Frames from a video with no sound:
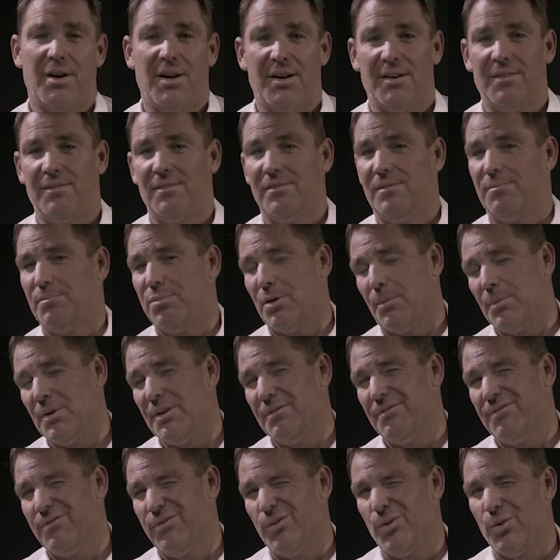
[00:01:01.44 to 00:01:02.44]
had
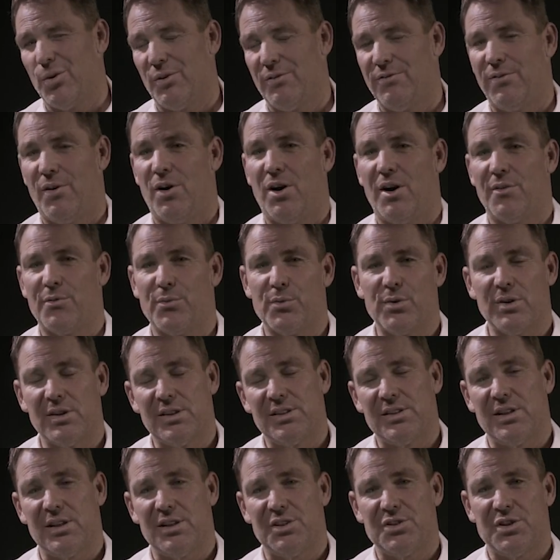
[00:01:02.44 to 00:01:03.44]
probably 4 or 5
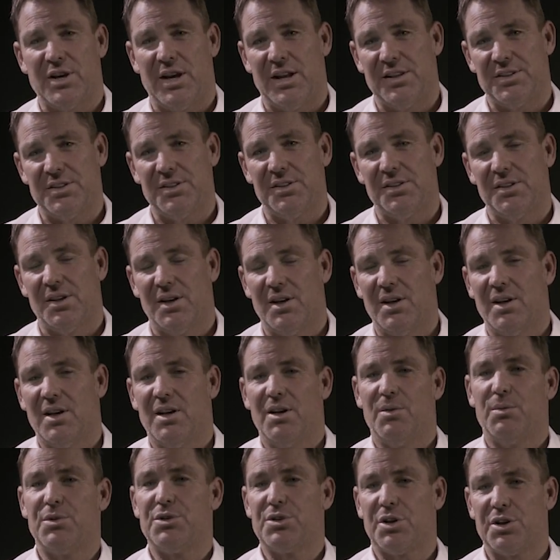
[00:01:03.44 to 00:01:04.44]
realistic chances,
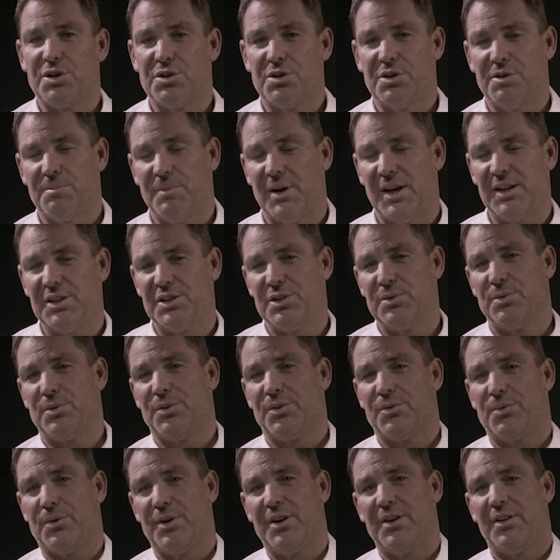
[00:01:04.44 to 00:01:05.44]
which I should have made 2 or
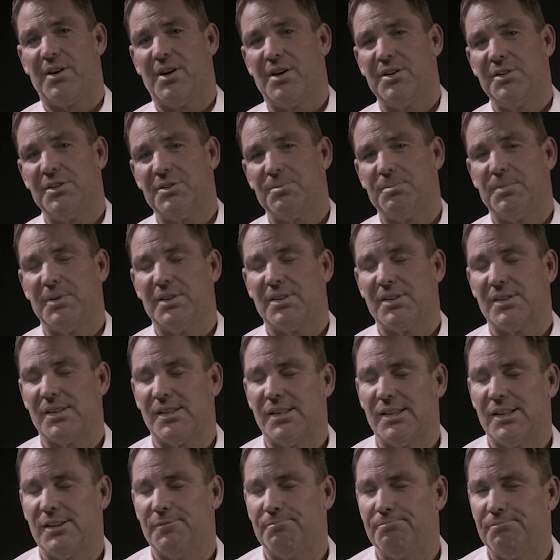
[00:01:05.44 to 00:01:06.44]
3 of those, but
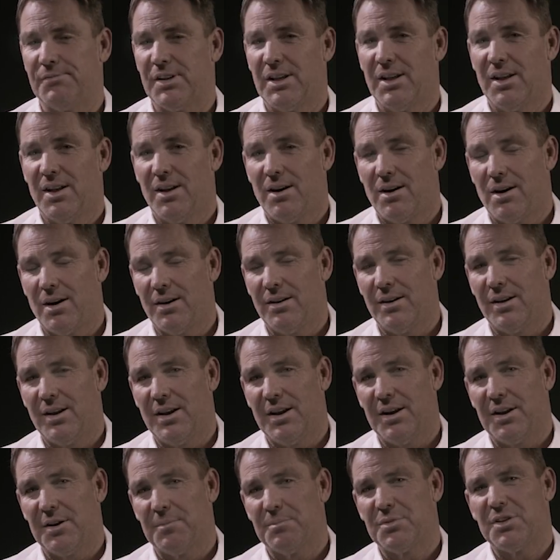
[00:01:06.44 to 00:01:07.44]
I didn't
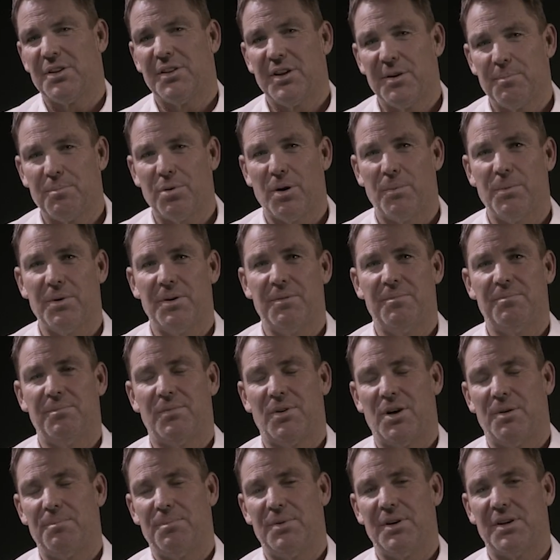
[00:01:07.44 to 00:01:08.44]
get him. So they're probably
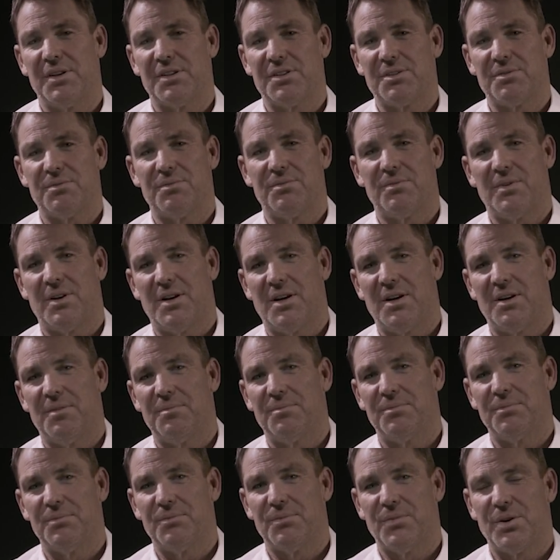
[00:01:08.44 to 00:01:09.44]
my biggest
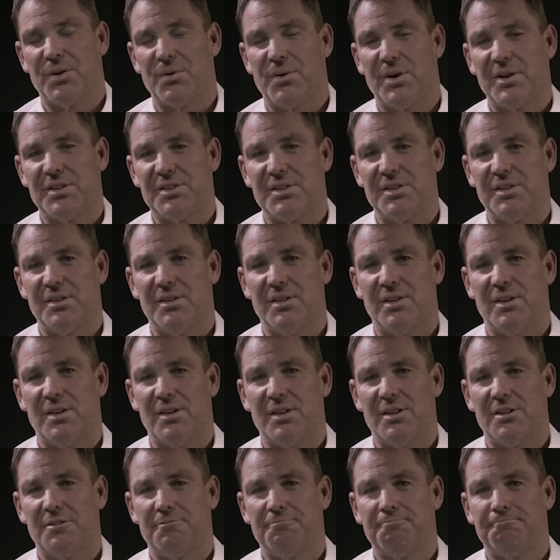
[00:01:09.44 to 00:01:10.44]
regrets
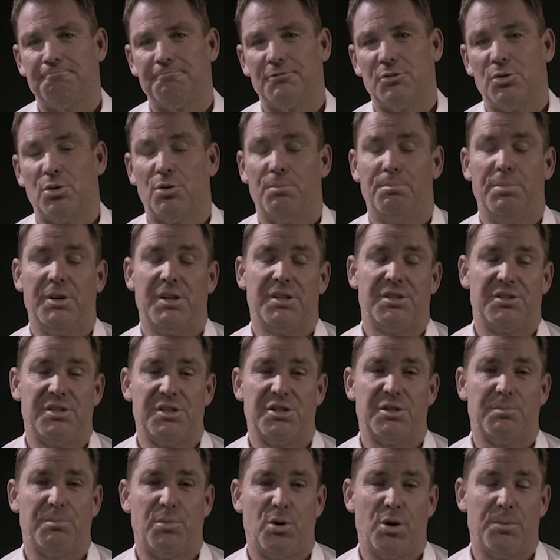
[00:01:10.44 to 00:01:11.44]
or biggest
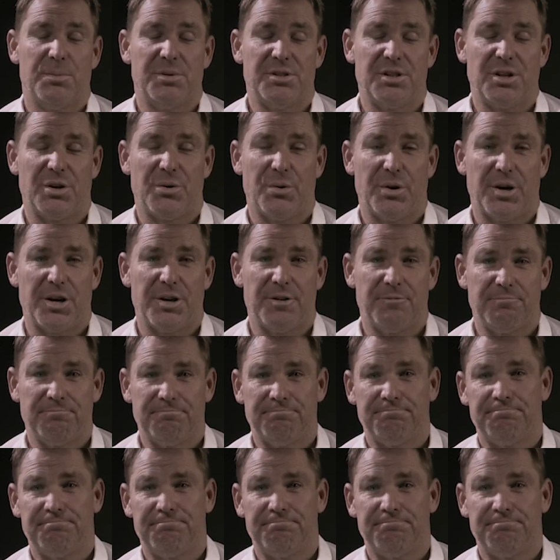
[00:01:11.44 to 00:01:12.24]
disappointments in cricket.